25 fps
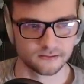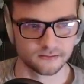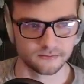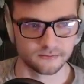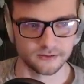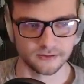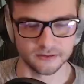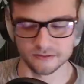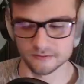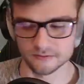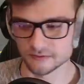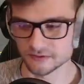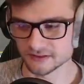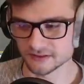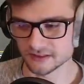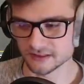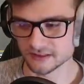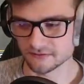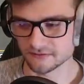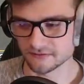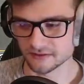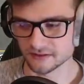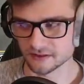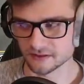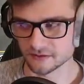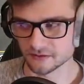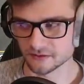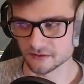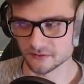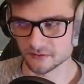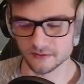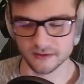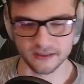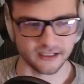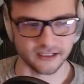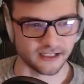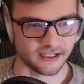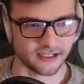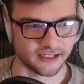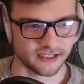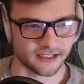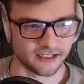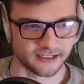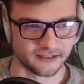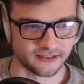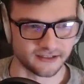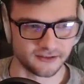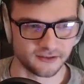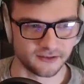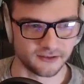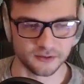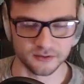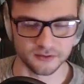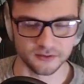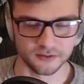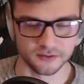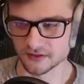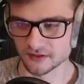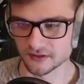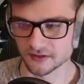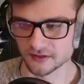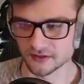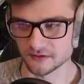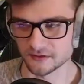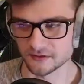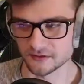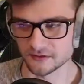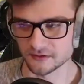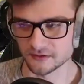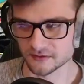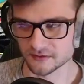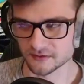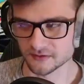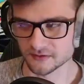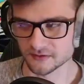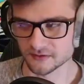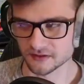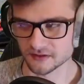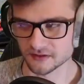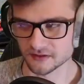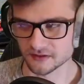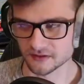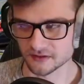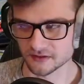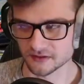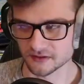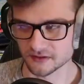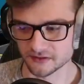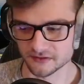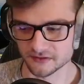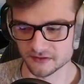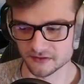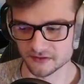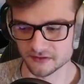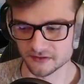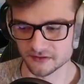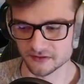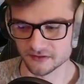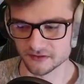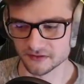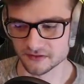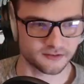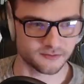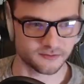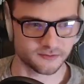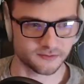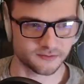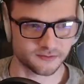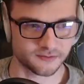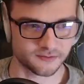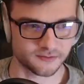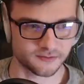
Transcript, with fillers: But we'll see if it goes away. I, I knew it was going to do this once the cars spawned